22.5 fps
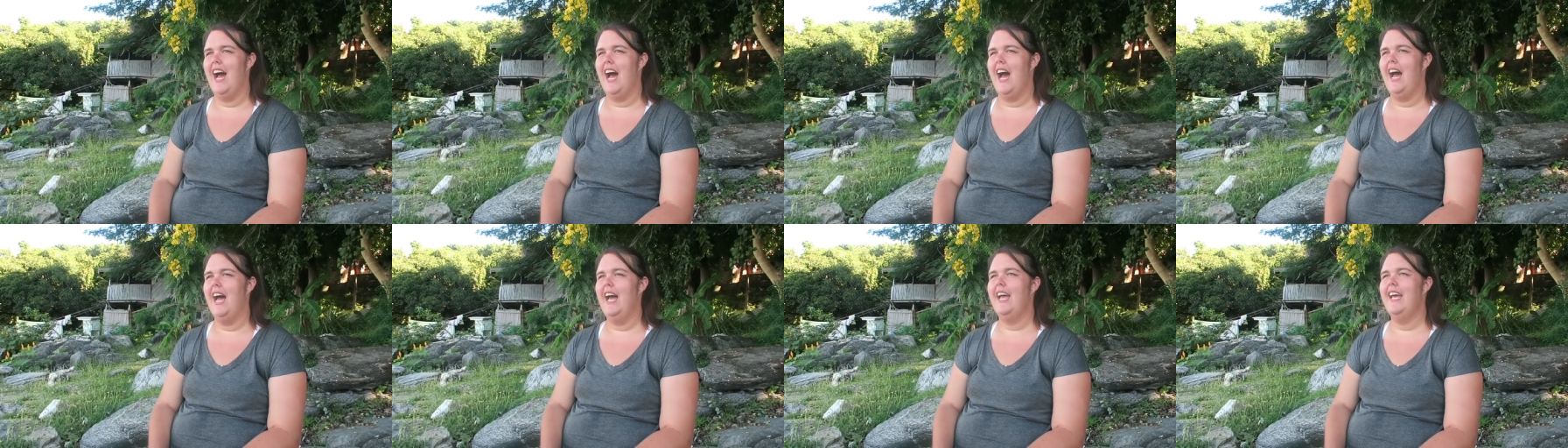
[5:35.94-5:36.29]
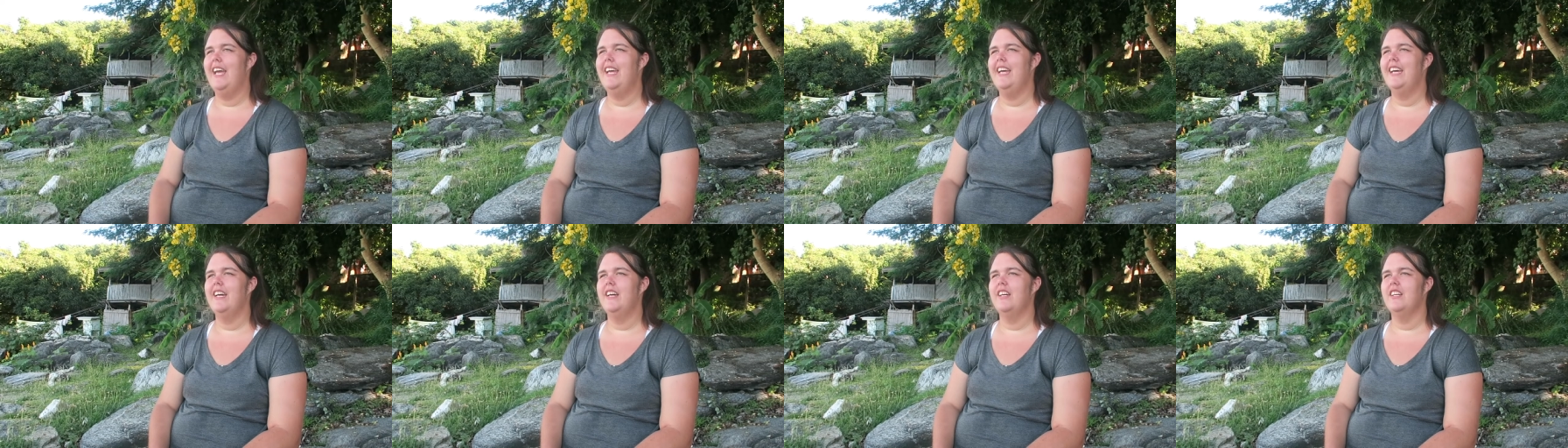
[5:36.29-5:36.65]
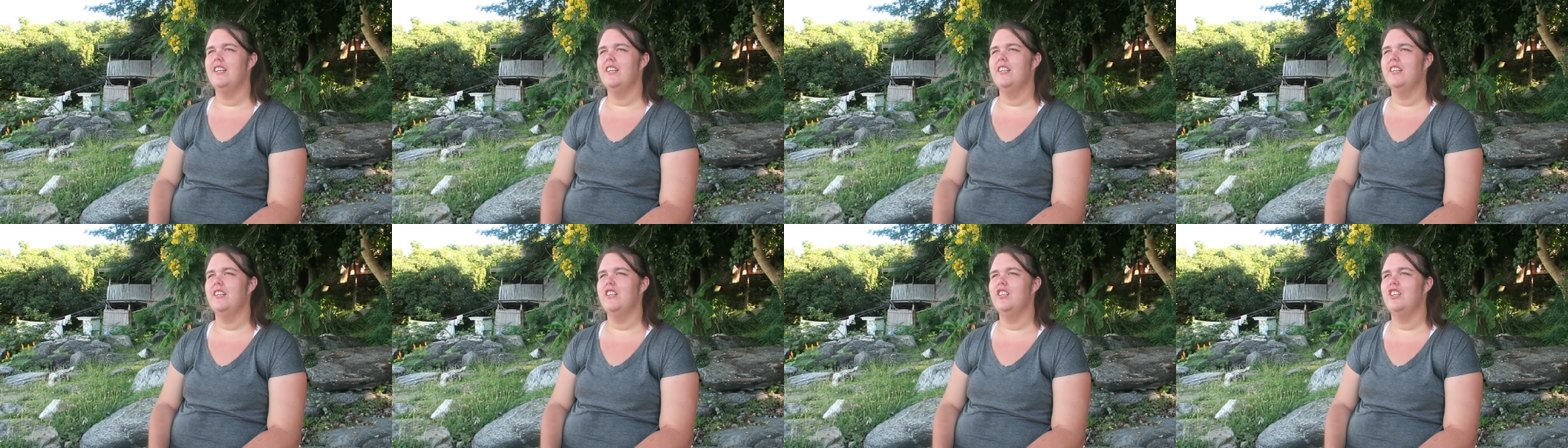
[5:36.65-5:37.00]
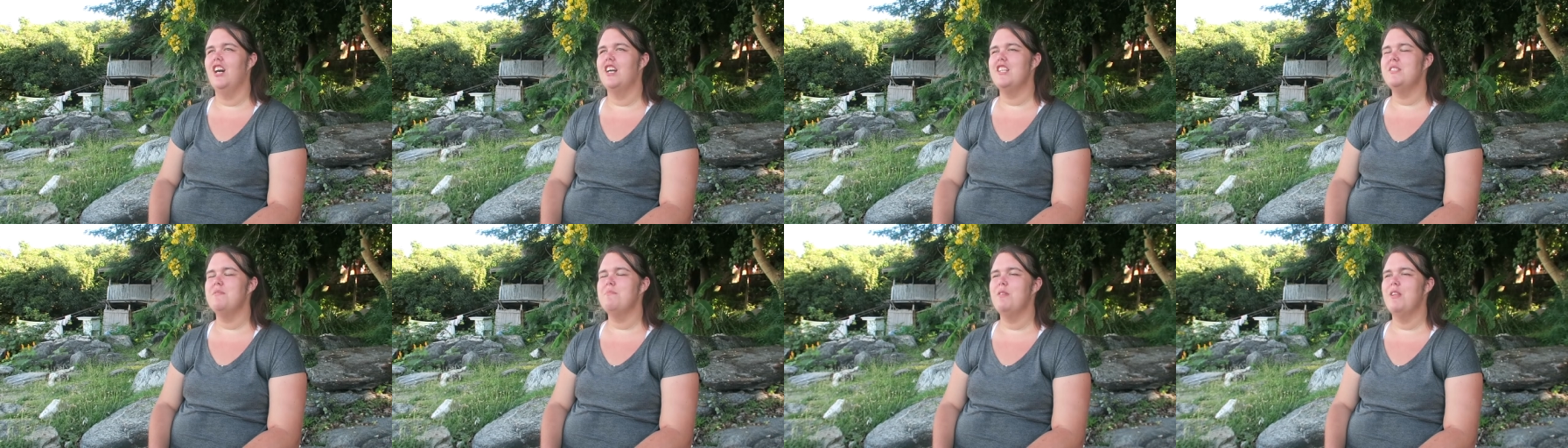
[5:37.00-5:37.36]
I
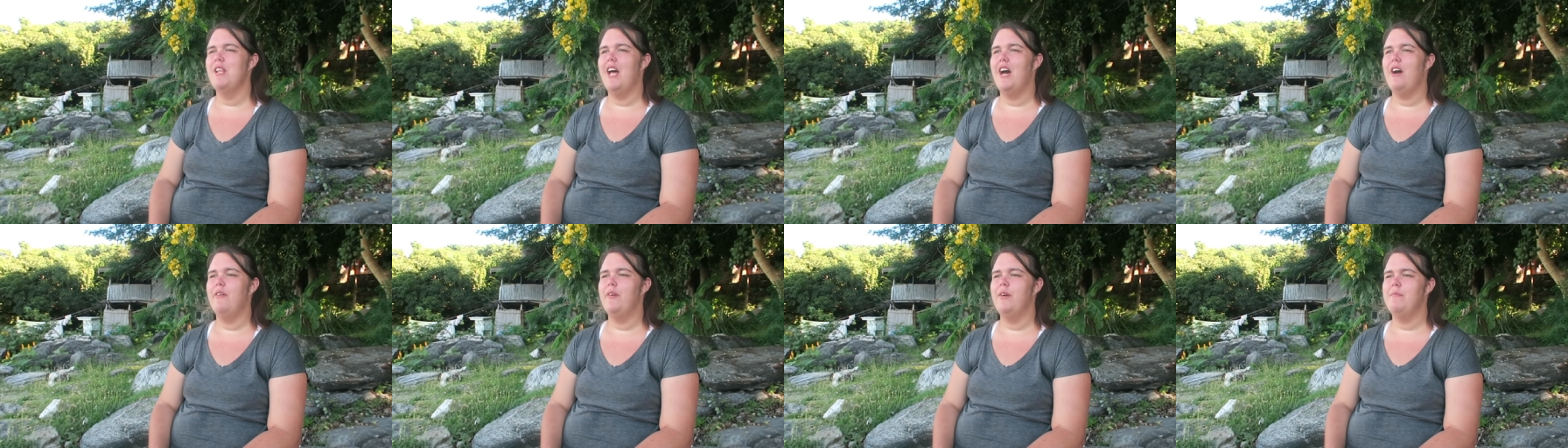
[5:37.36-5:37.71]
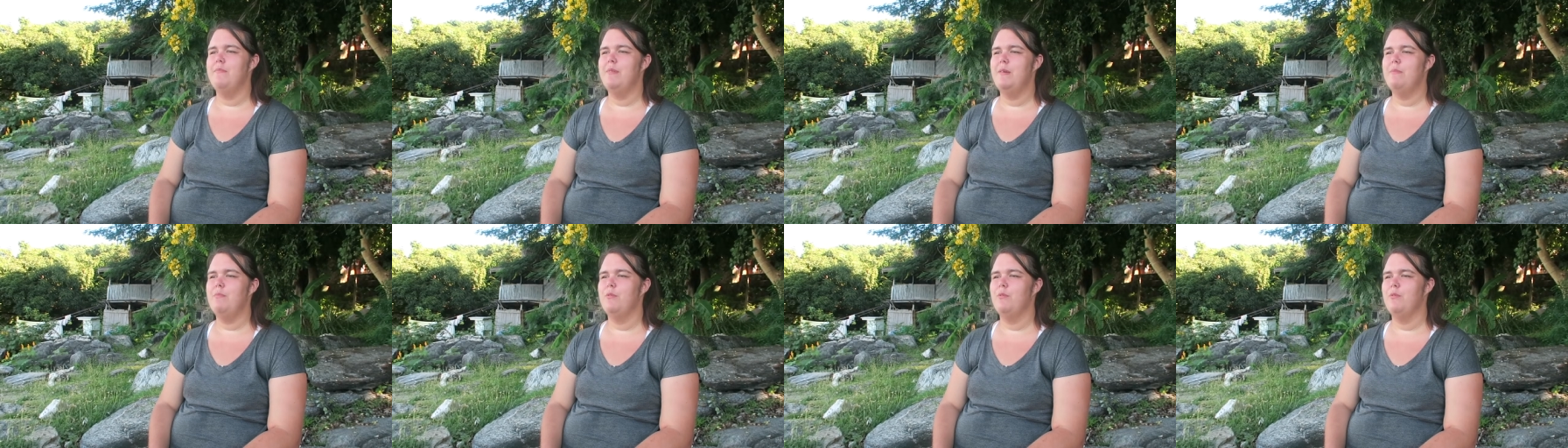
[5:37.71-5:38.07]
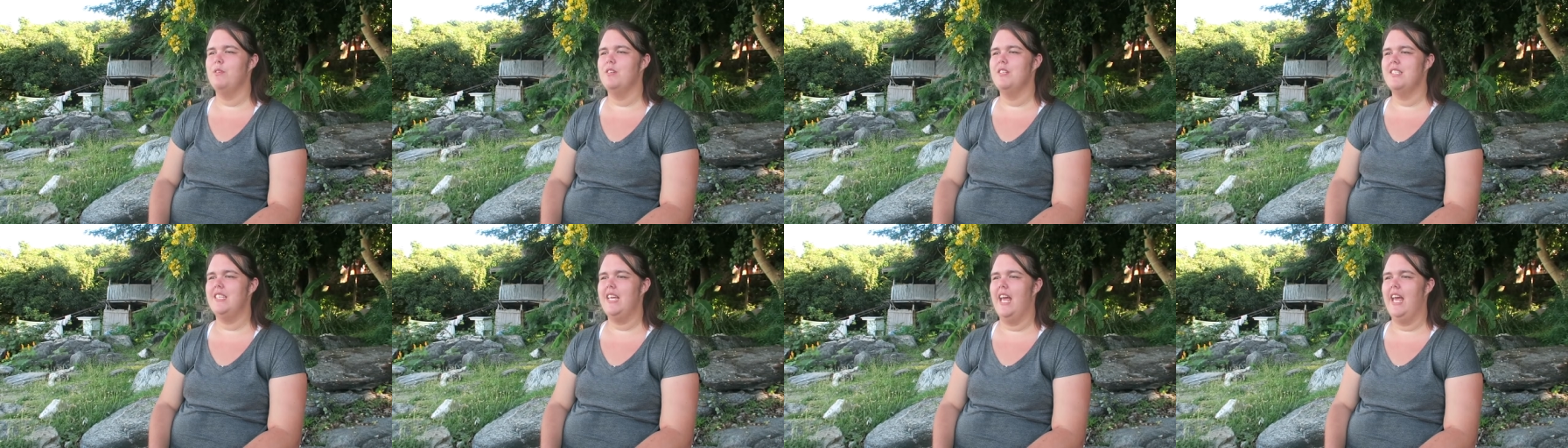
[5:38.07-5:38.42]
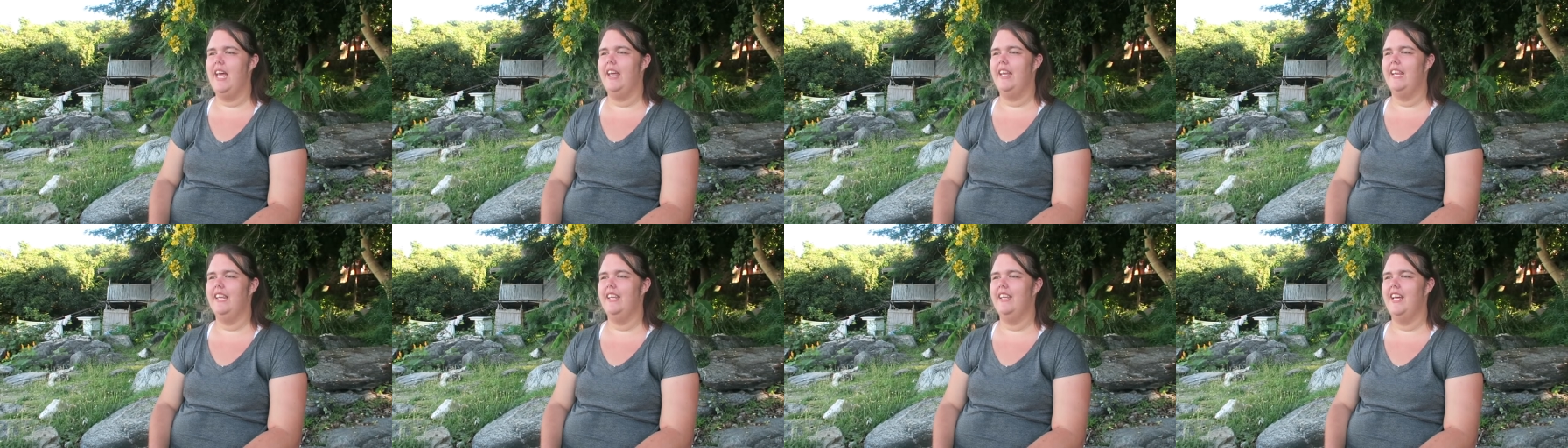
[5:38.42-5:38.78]
got to Malawi and people were
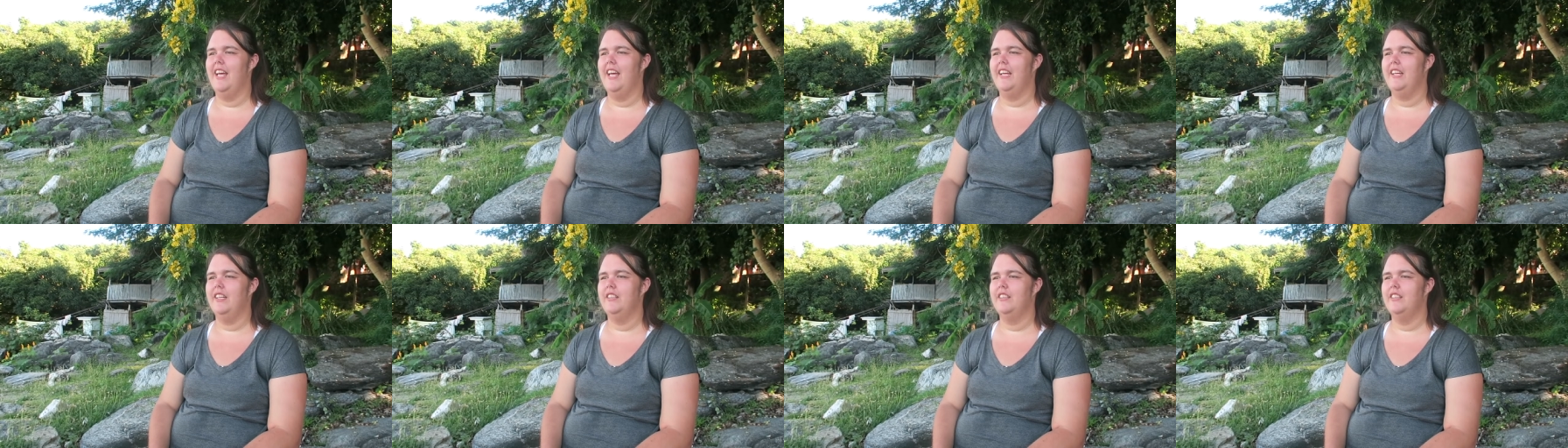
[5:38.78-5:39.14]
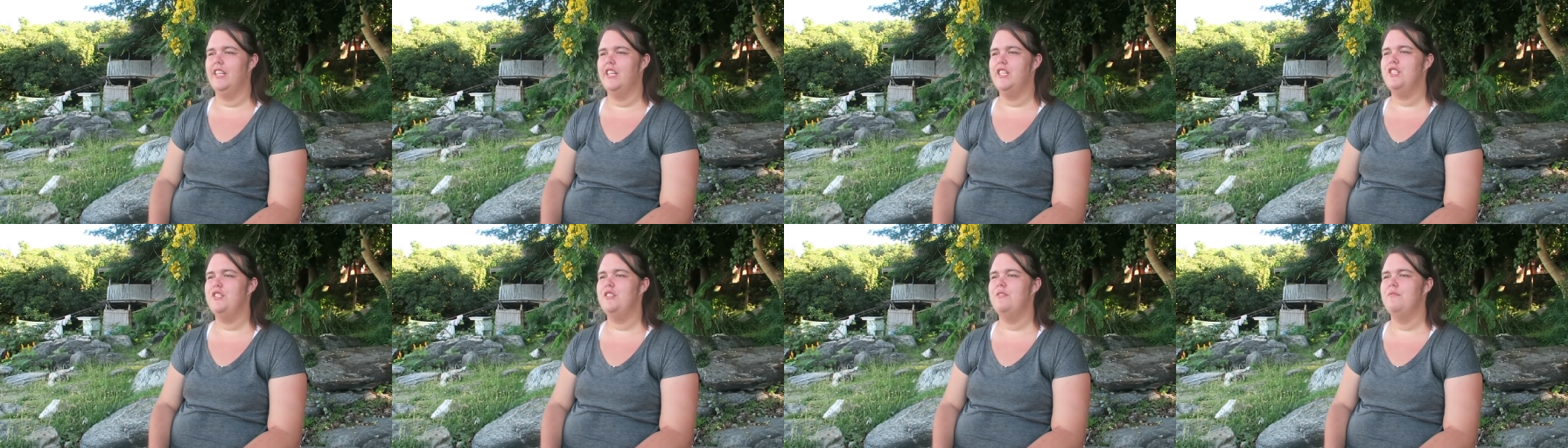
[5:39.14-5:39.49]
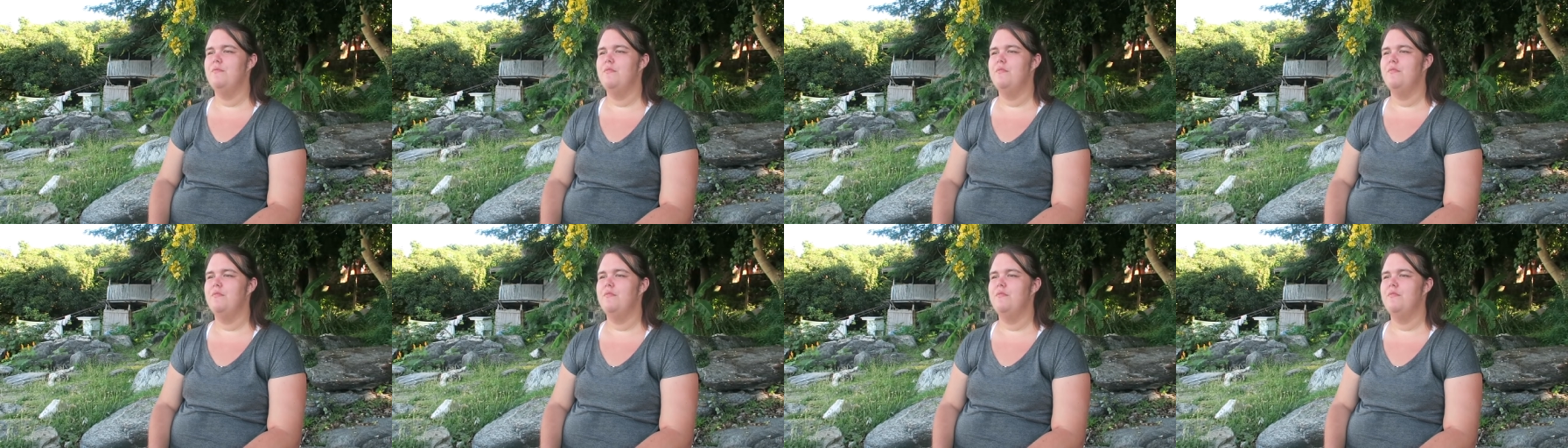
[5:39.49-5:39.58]
saying like they